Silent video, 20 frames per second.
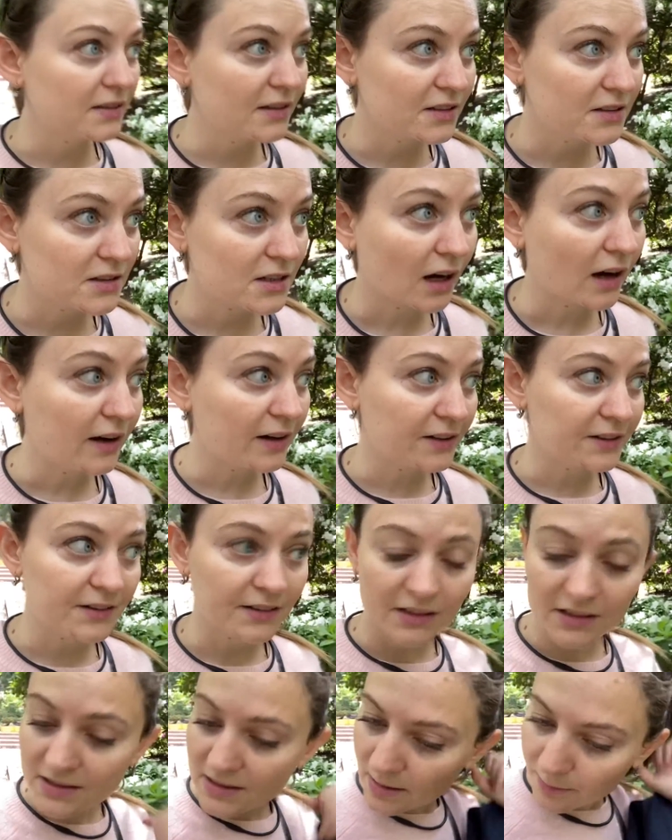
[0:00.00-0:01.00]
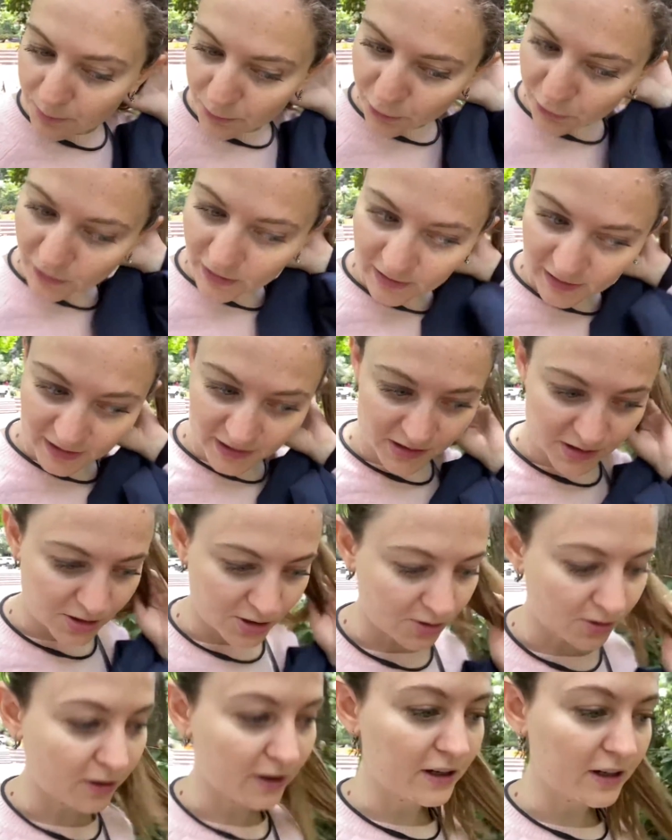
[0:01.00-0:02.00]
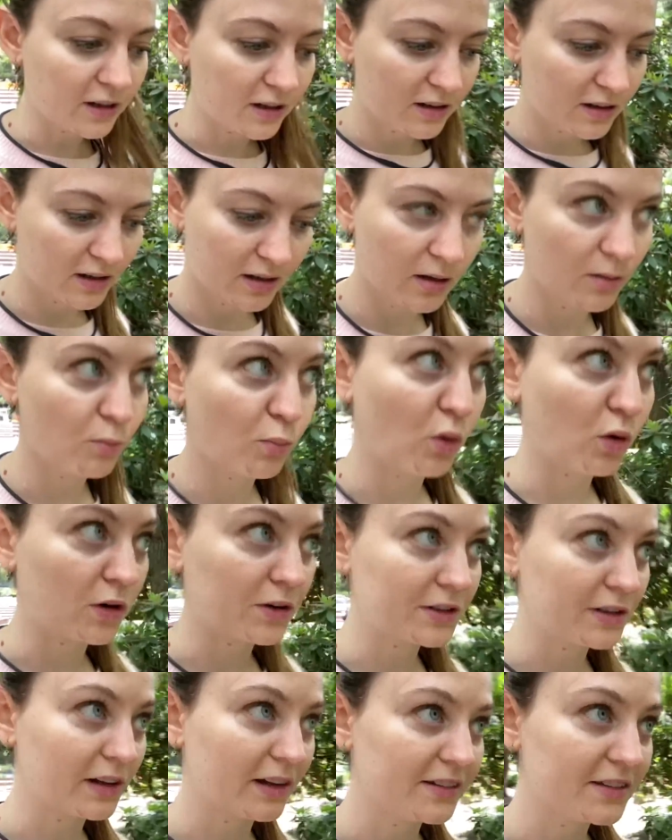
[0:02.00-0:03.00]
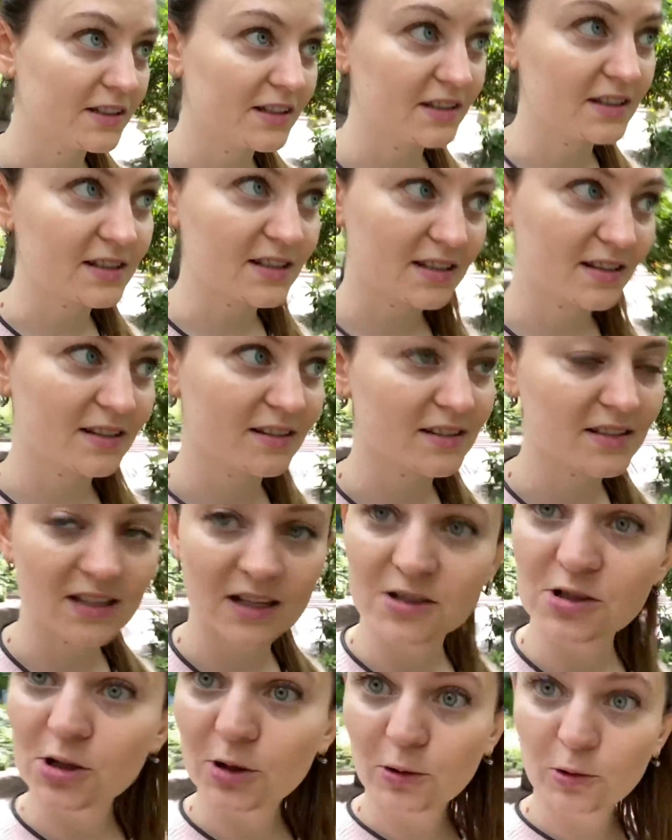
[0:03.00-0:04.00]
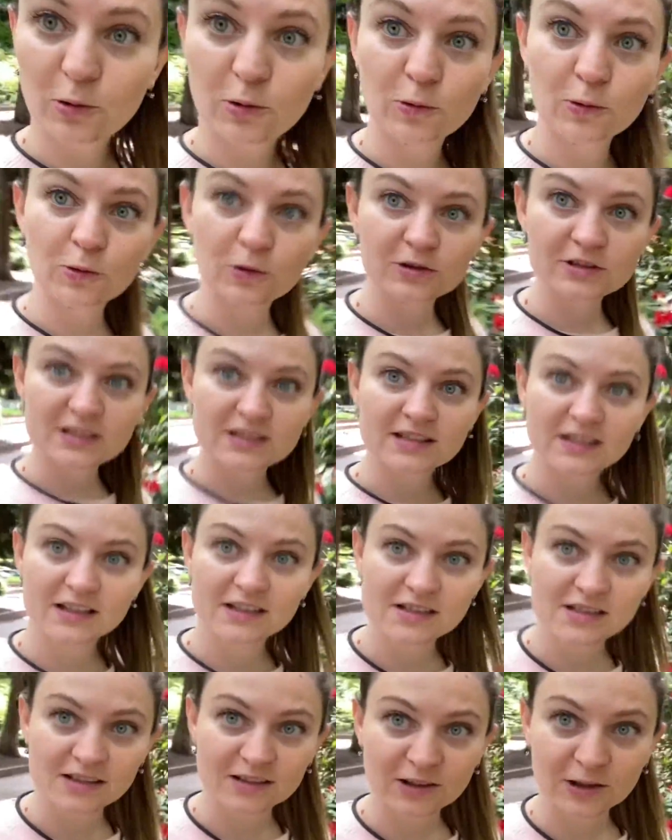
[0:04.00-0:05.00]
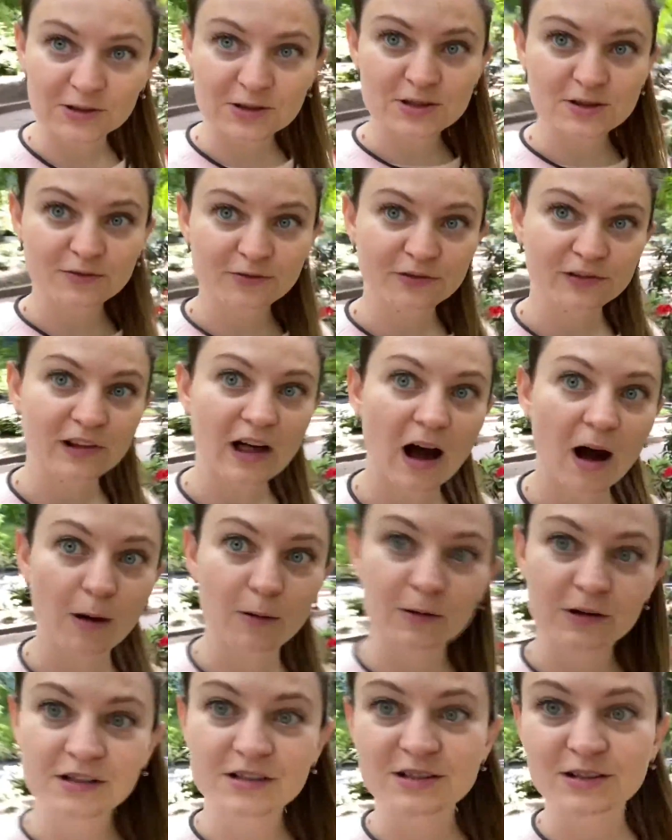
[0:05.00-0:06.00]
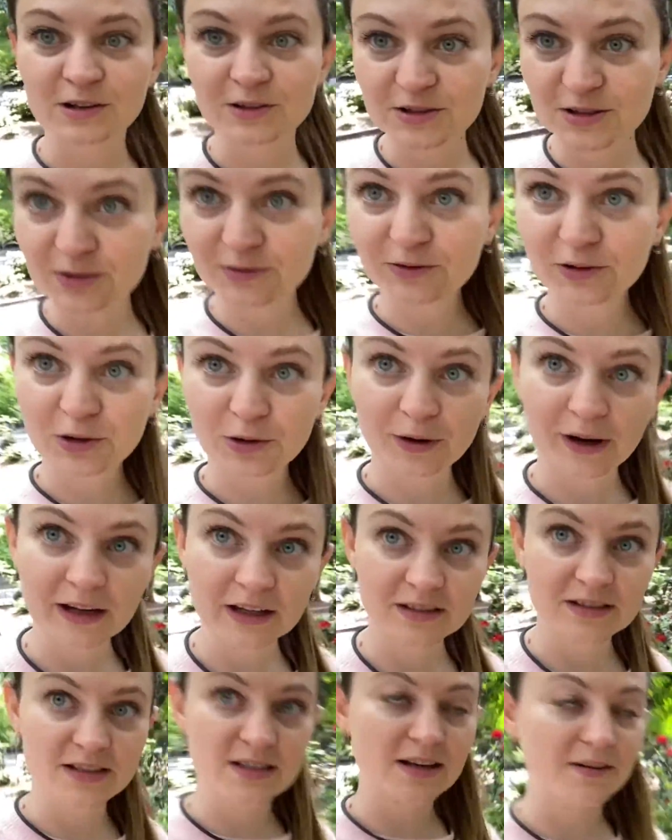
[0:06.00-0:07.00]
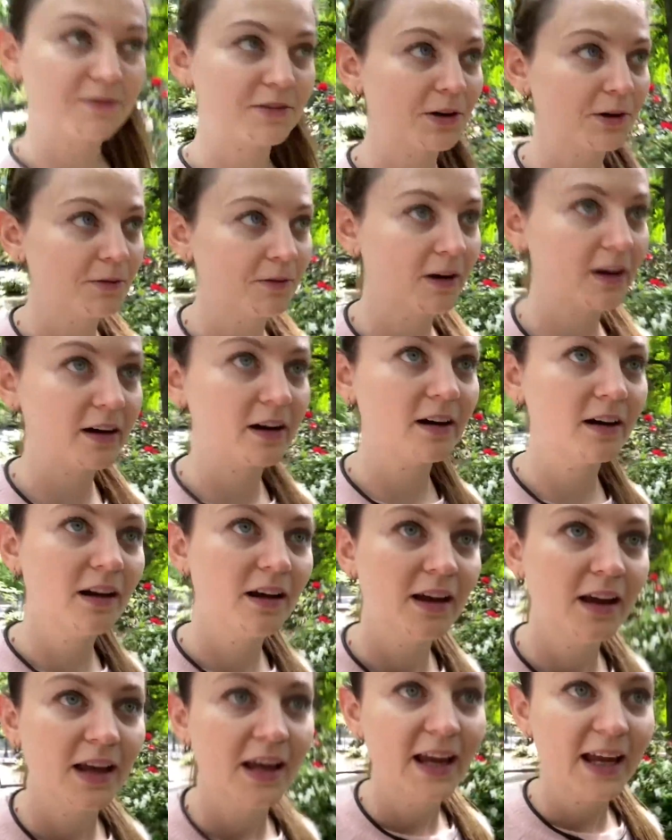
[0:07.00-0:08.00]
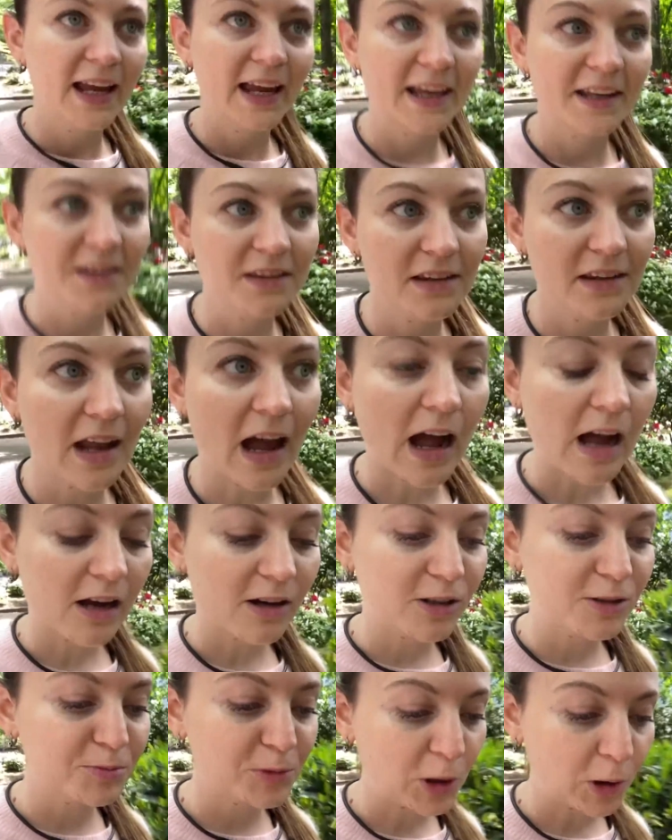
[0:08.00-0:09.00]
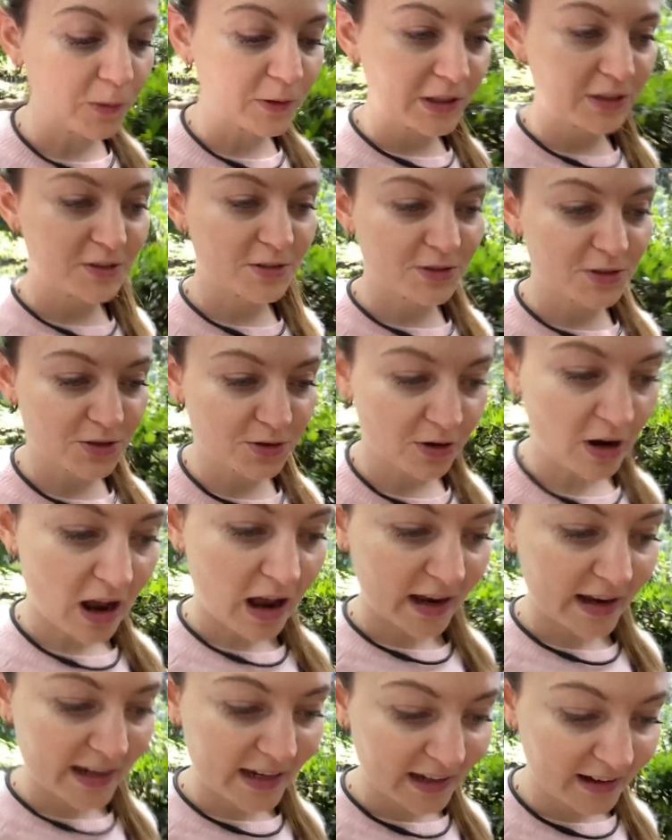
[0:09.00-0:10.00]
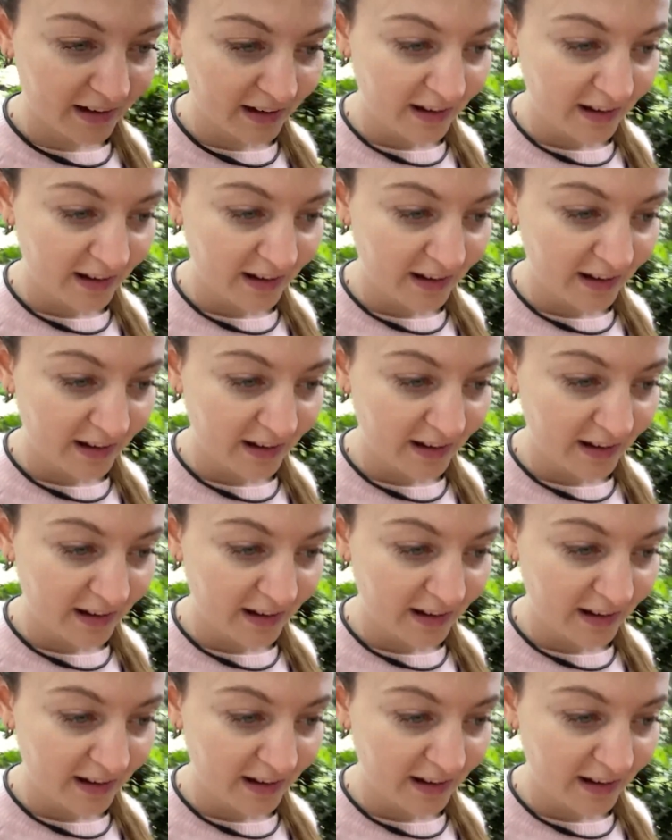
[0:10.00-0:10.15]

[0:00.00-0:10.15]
the tiredness, I'm really enjoying Portland. It's such a cool city, lots of flowers, lots of greens everywhere. And now I'm going to try